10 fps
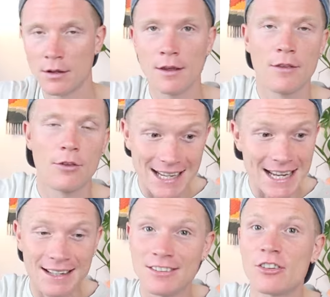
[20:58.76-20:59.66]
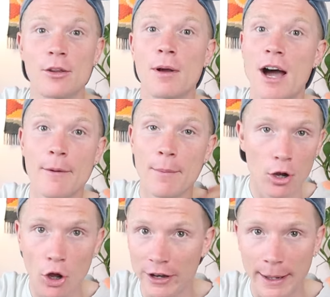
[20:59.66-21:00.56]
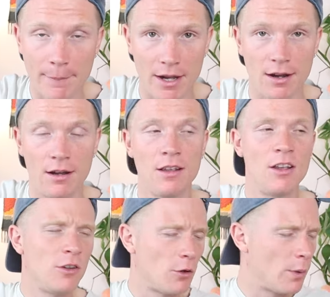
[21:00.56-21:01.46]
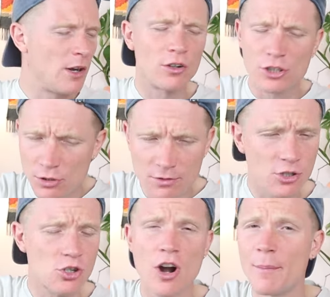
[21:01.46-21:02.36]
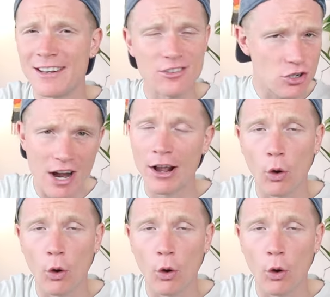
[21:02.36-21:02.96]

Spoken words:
to add in some kind of melodic part. So we're not just strumming straight